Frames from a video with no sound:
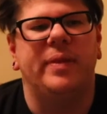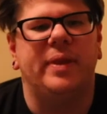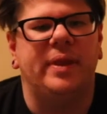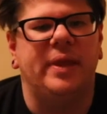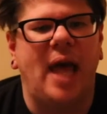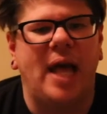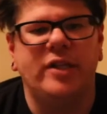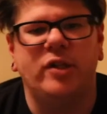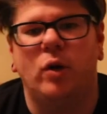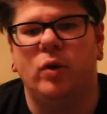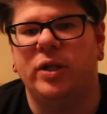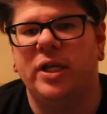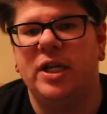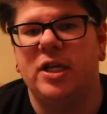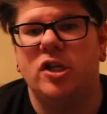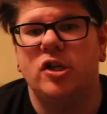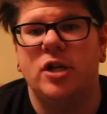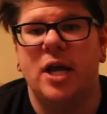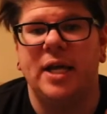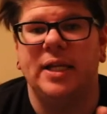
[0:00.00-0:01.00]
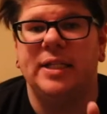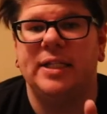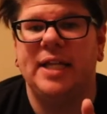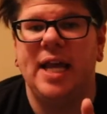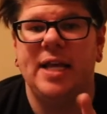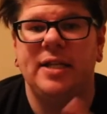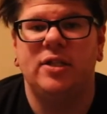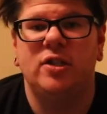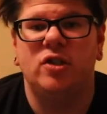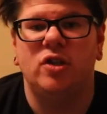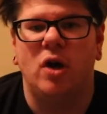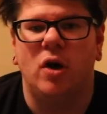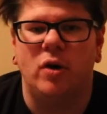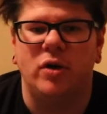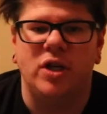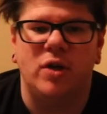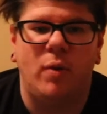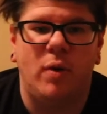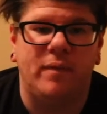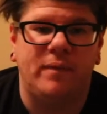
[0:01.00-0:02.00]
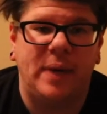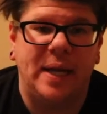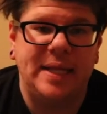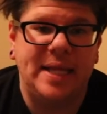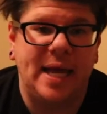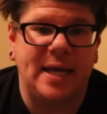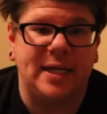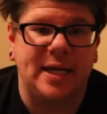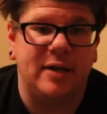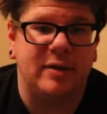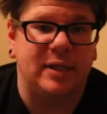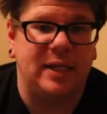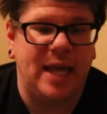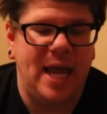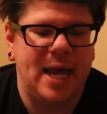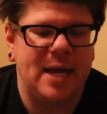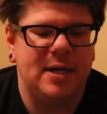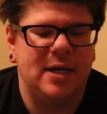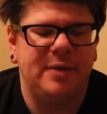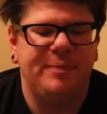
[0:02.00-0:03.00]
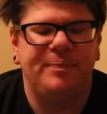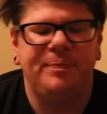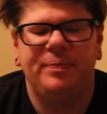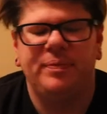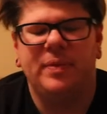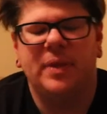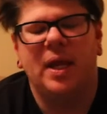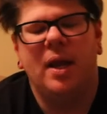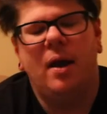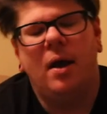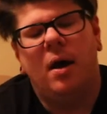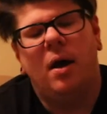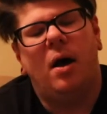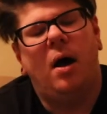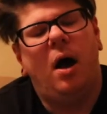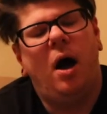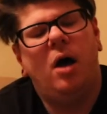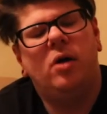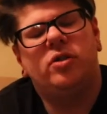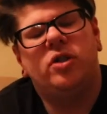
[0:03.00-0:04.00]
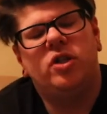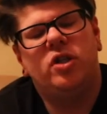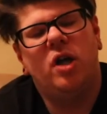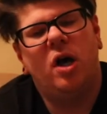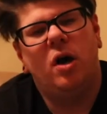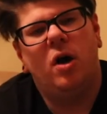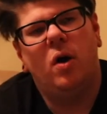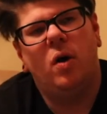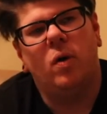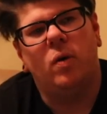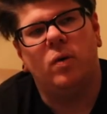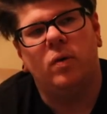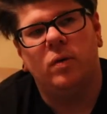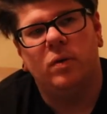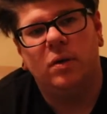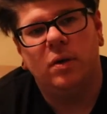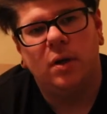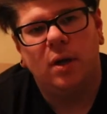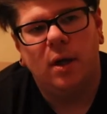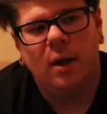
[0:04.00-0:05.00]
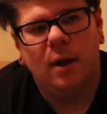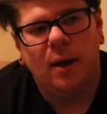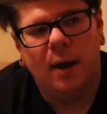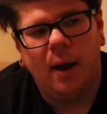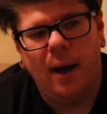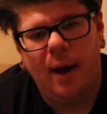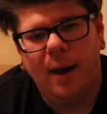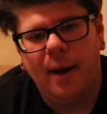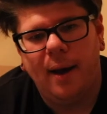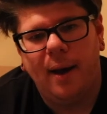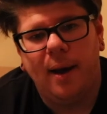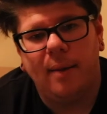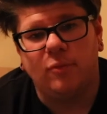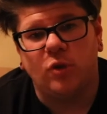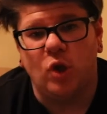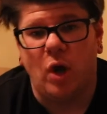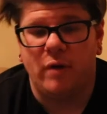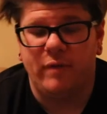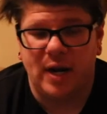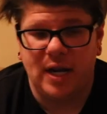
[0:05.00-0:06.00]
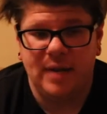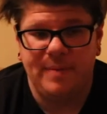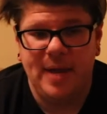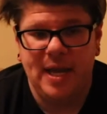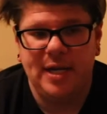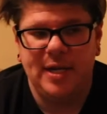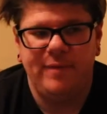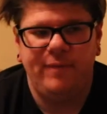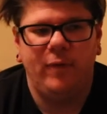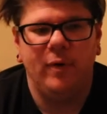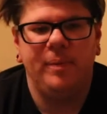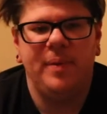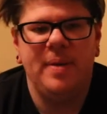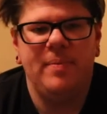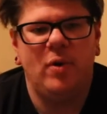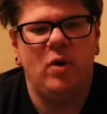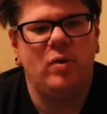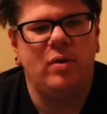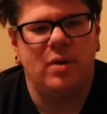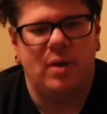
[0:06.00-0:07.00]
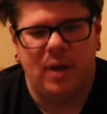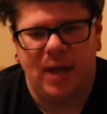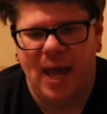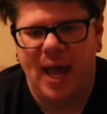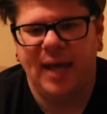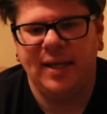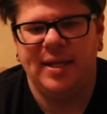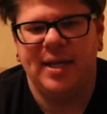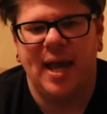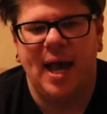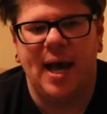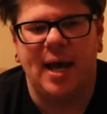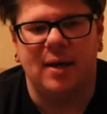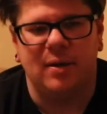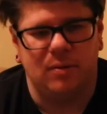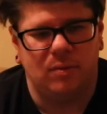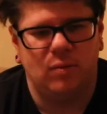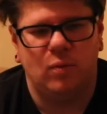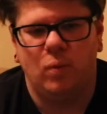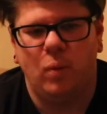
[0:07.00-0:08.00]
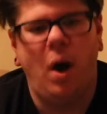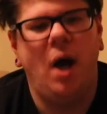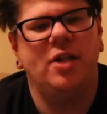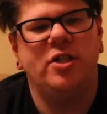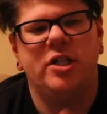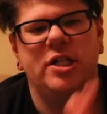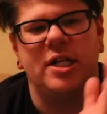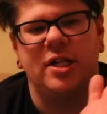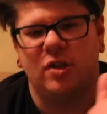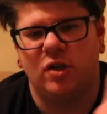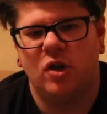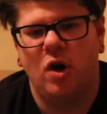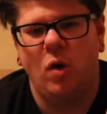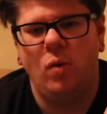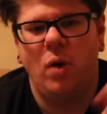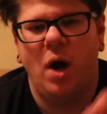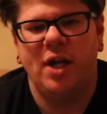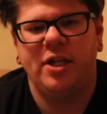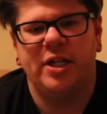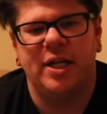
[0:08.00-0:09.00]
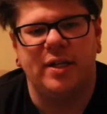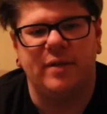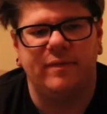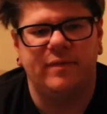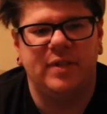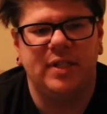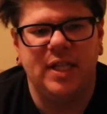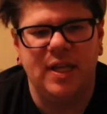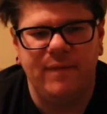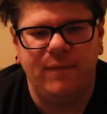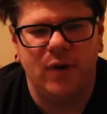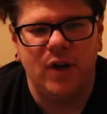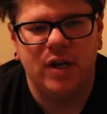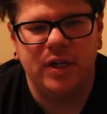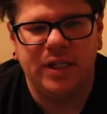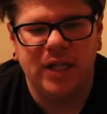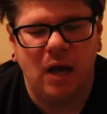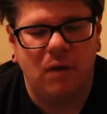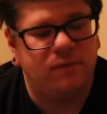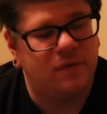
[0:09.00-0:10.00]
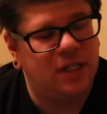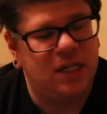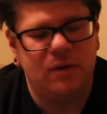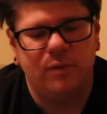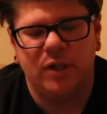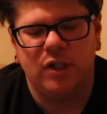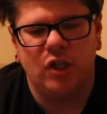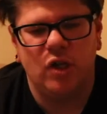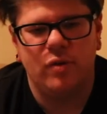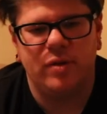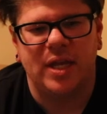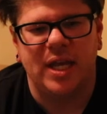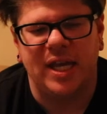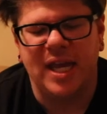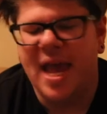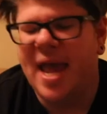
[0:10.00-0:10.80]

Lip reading: That's only in the United States, so you won't find that here in Canada. Also, do I recommend it for people? Heck yeah. Watch it. Go watch it. See for yourself. See what you think.